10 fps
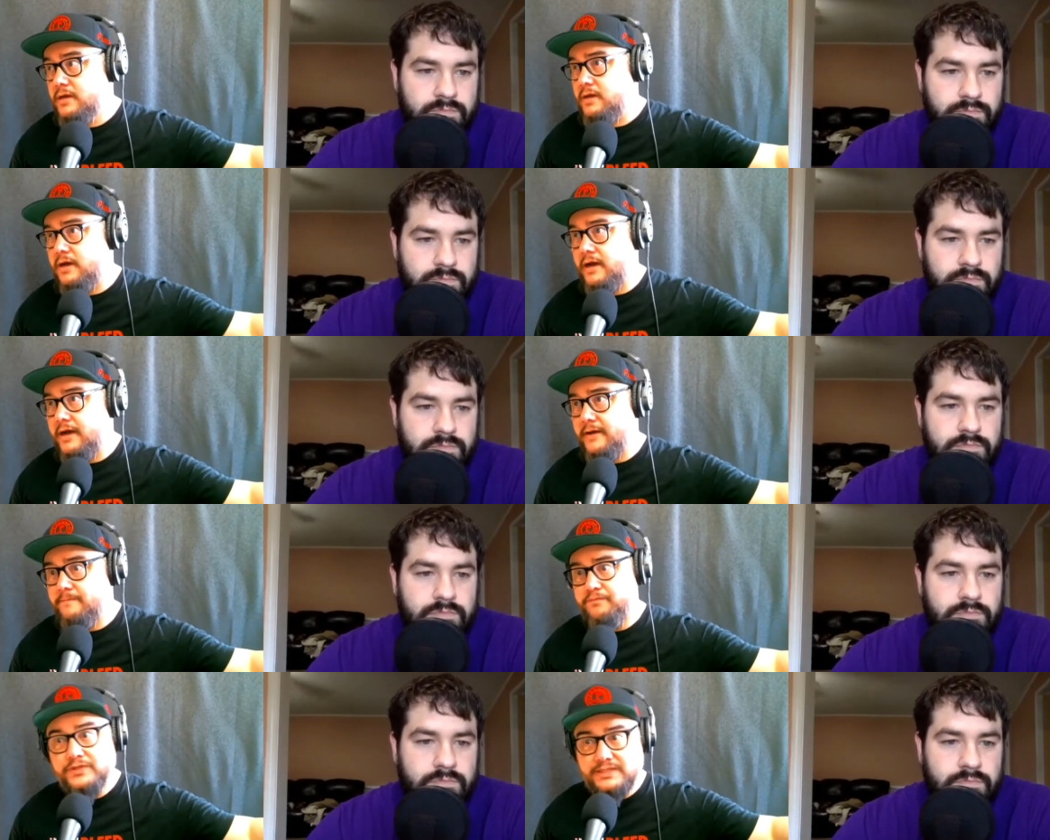Speaker 1: uh,
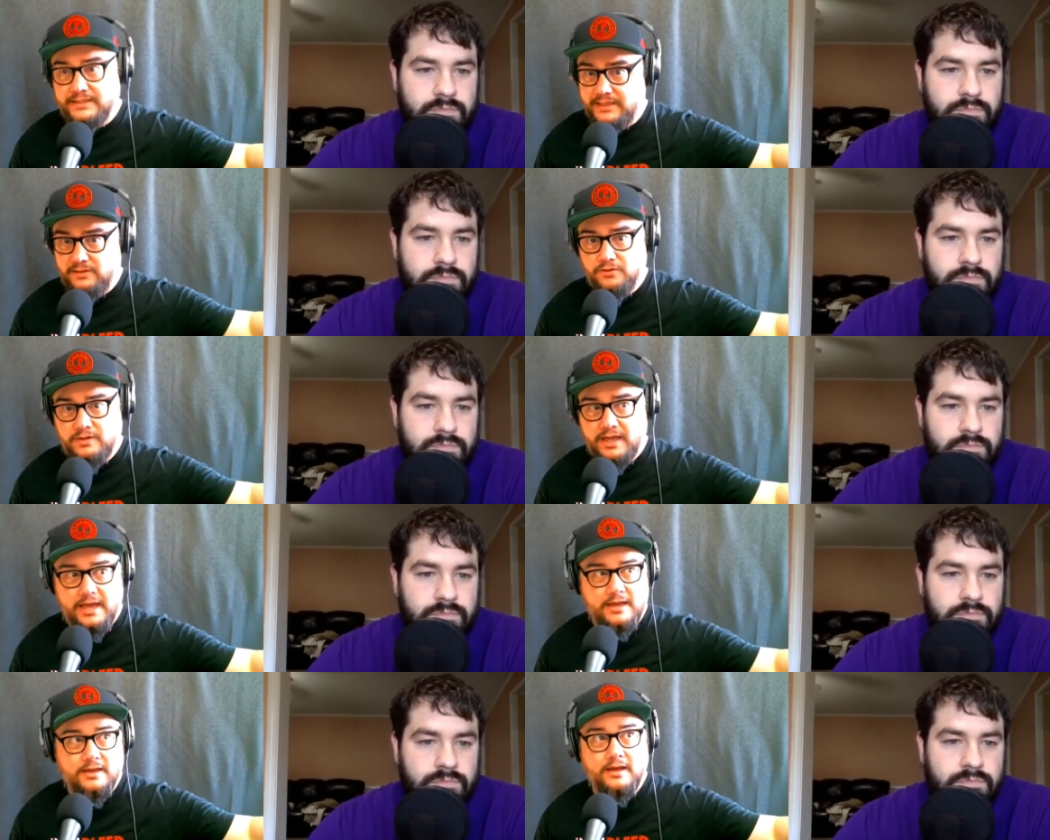Vicente
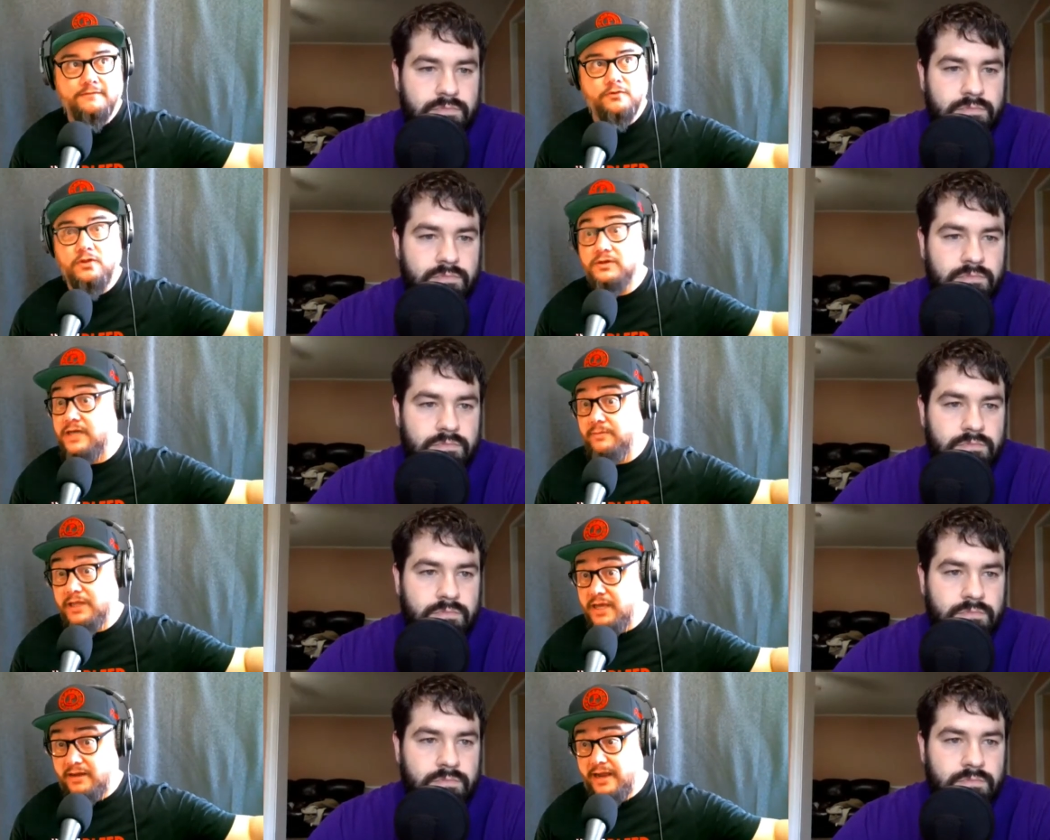Luque, uh, for a long time,
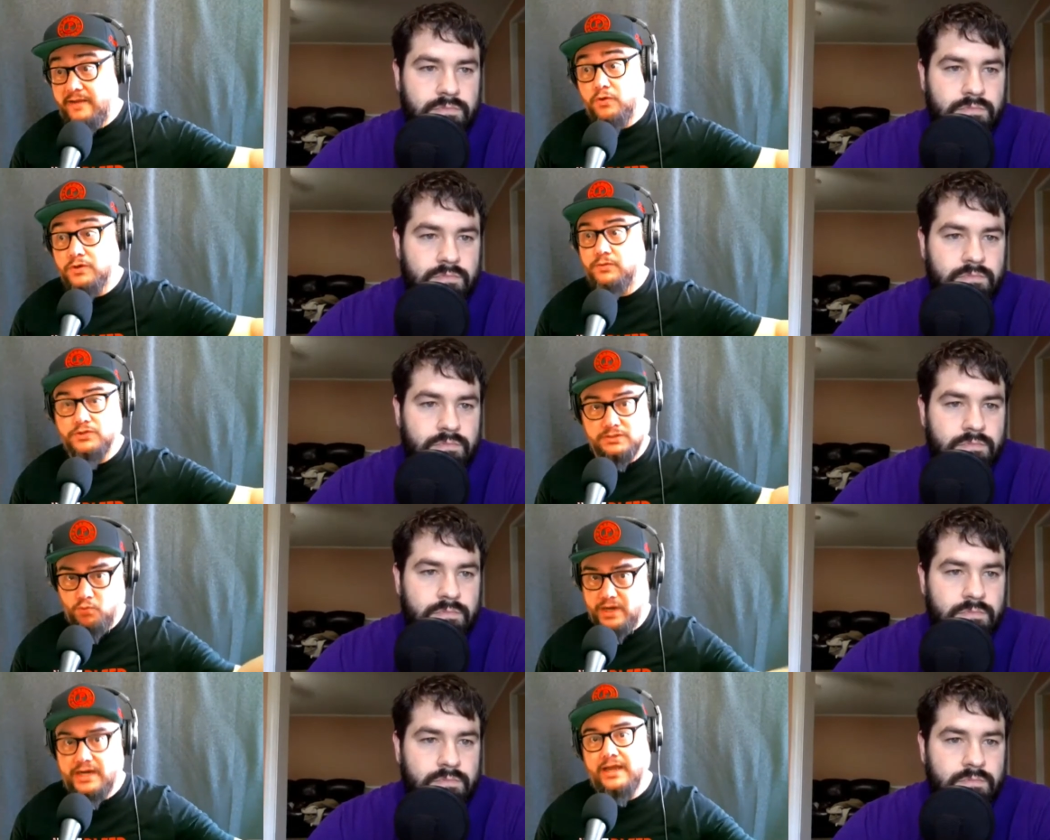Leon Edwards, that were just
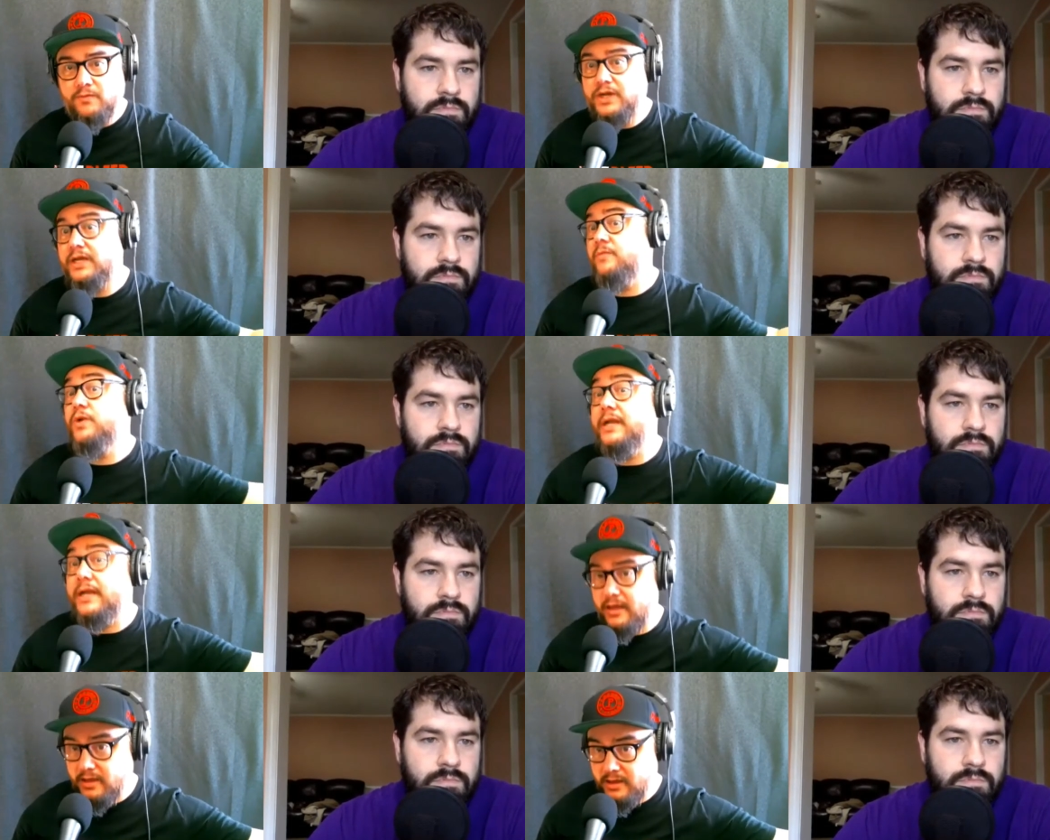winning and winning and
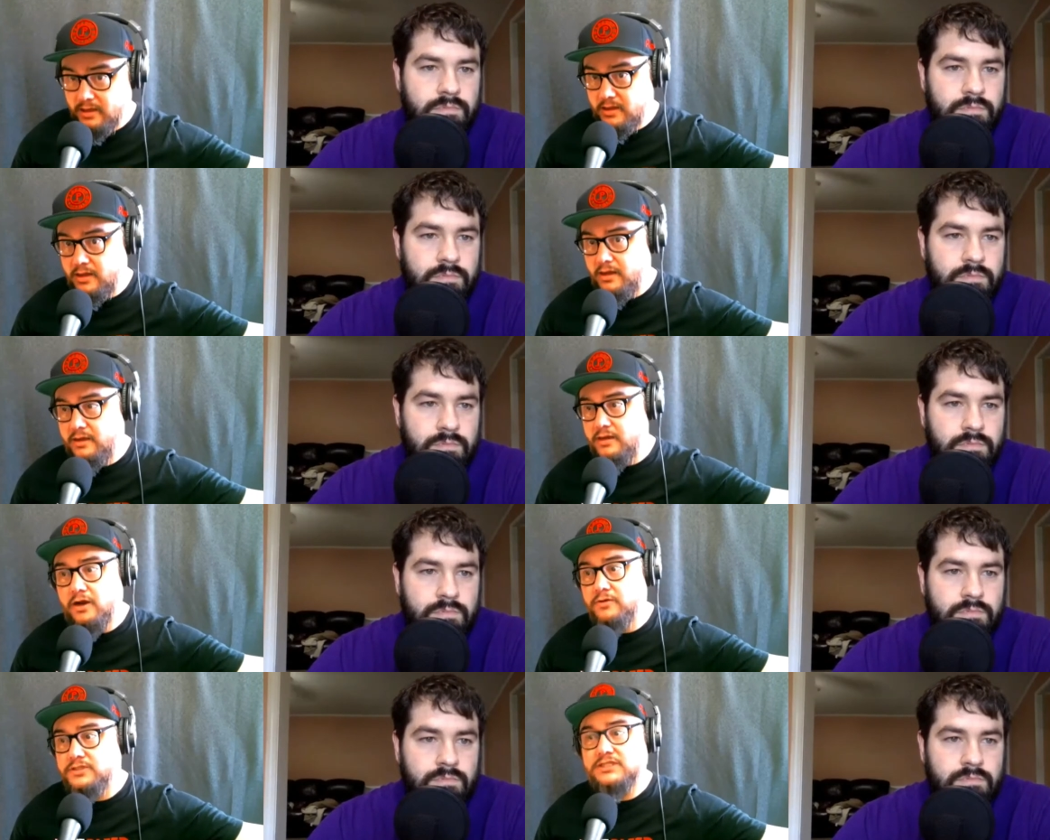winning, you
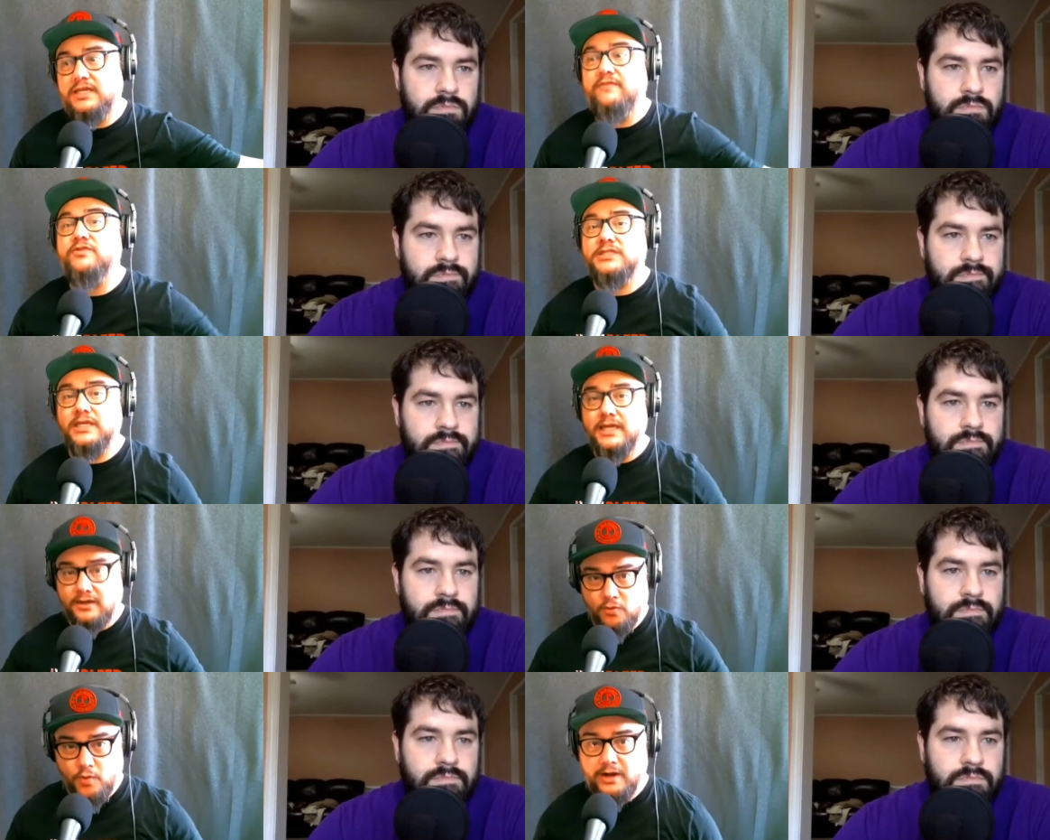know, just even just to get on
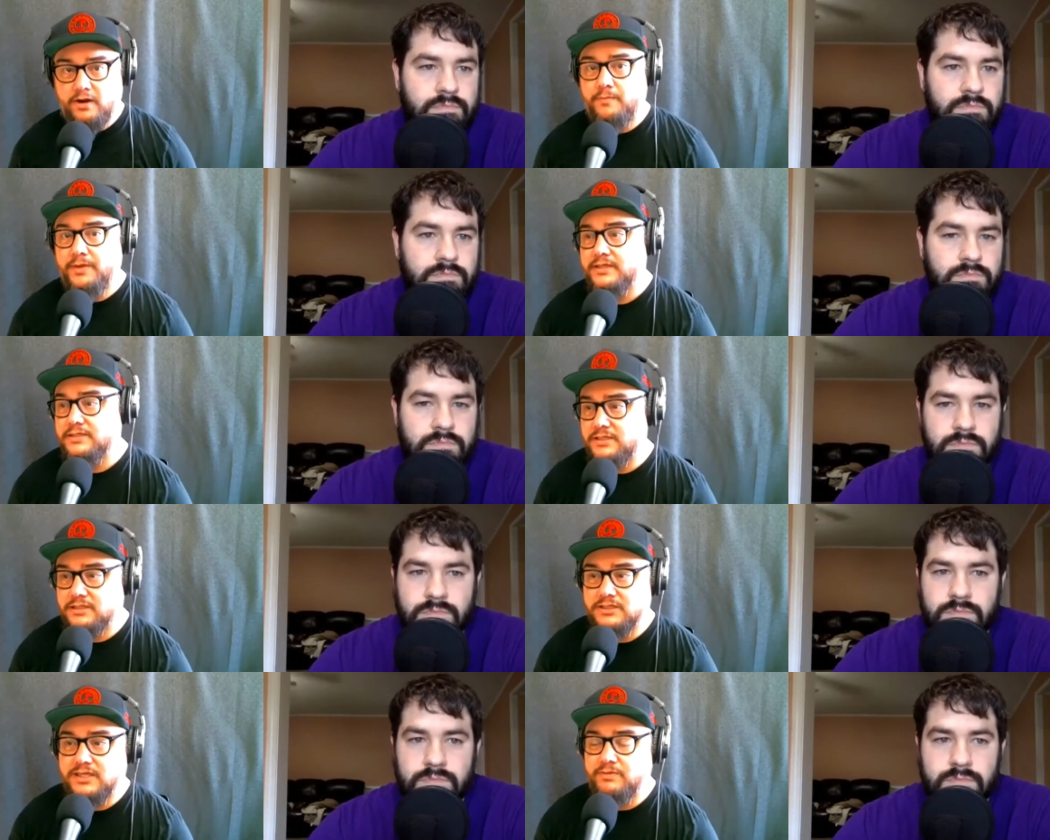the radar because it's
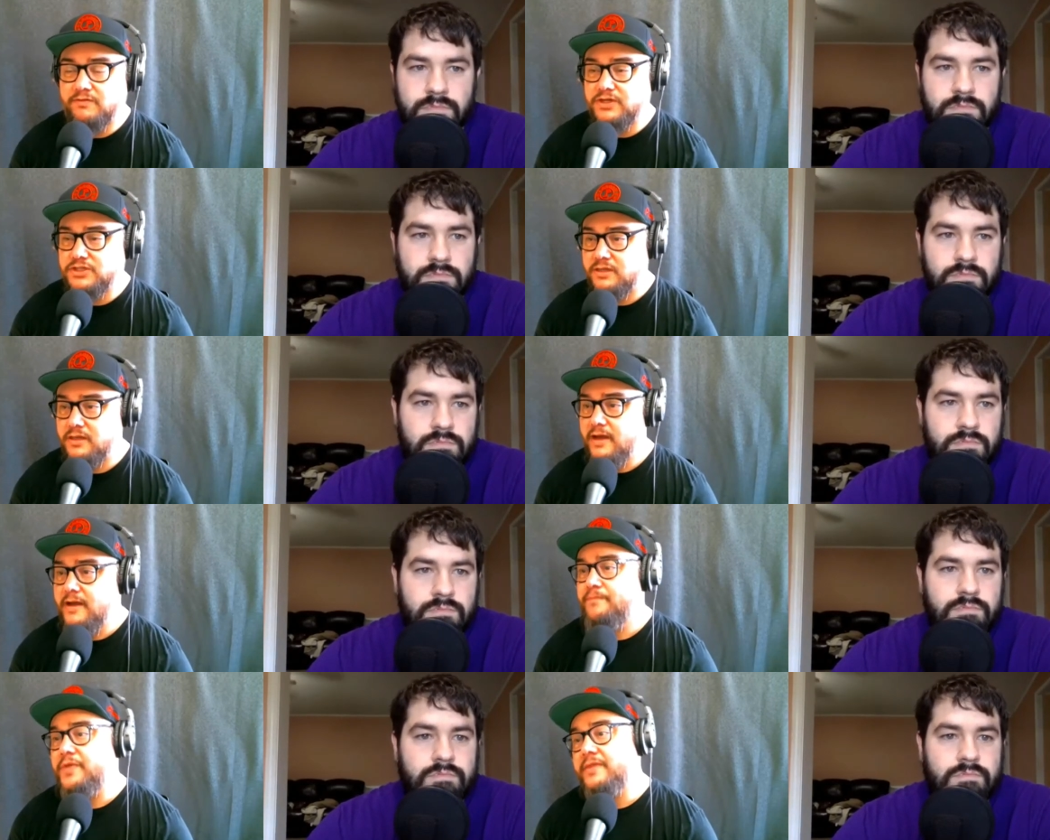such a deep division.
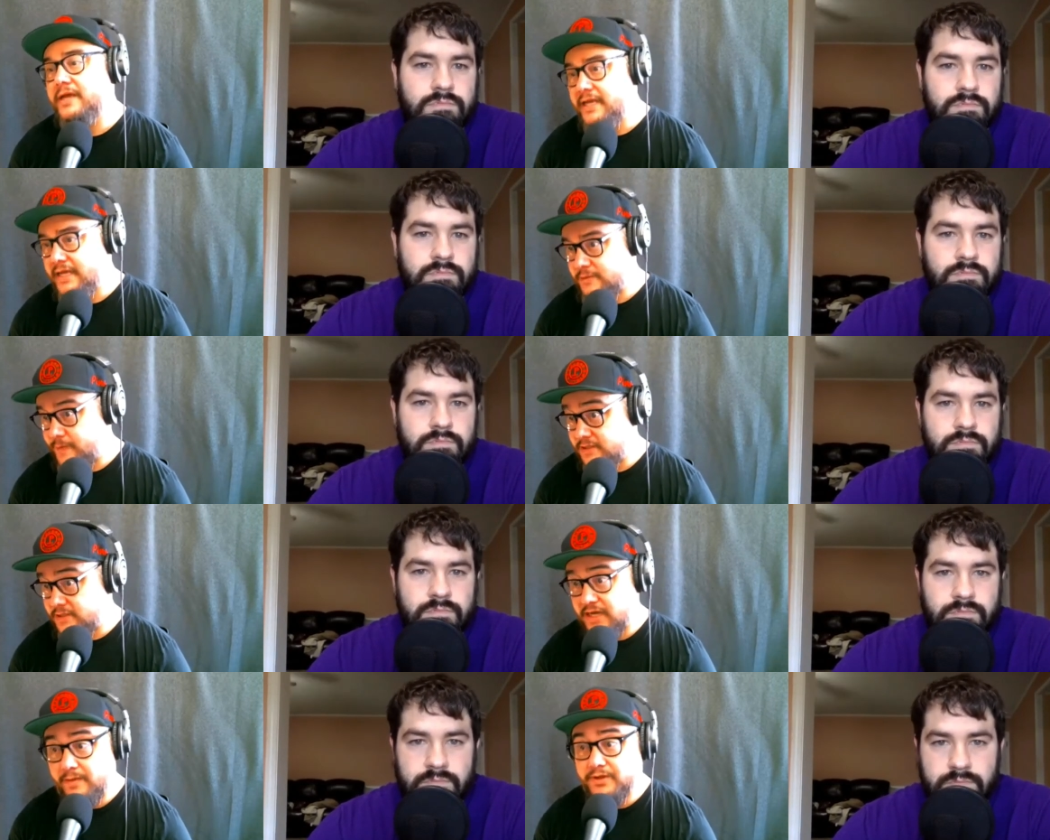And then he spent
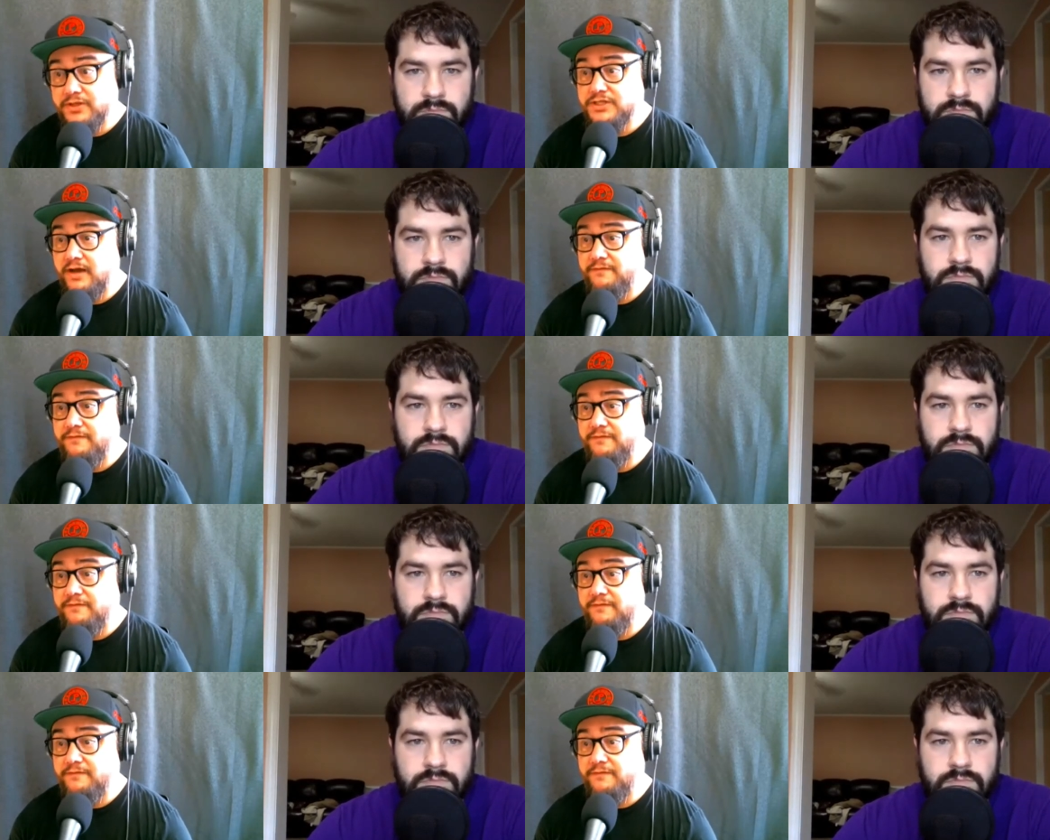some time on the shelf.